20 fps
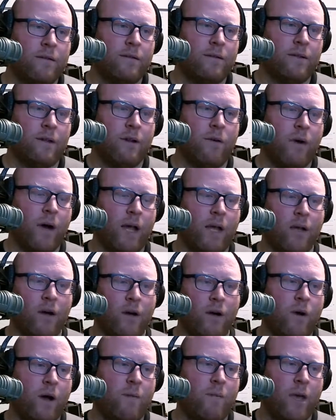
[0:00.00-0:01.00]
I
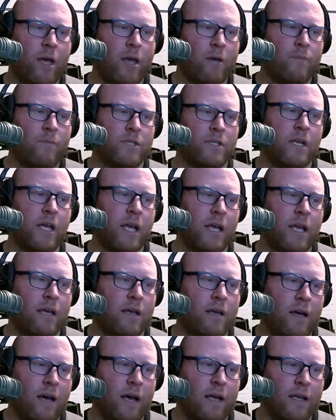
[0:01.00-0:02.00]
go, I make a mistake,
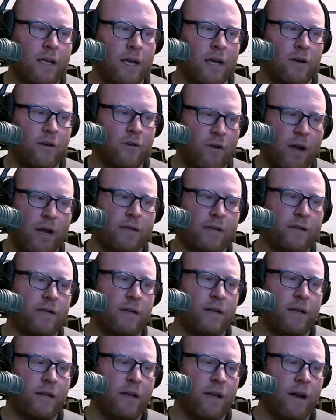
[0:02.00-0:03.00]
I get corrected,
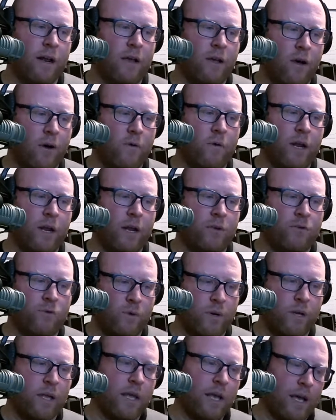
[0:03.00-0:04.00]
and then I go and I do
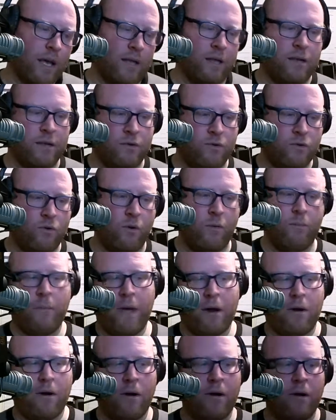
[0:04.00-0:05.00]
it again and do it
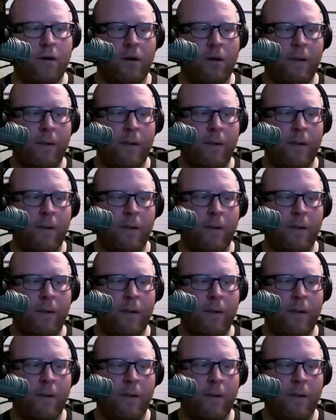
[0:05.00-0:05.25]
better.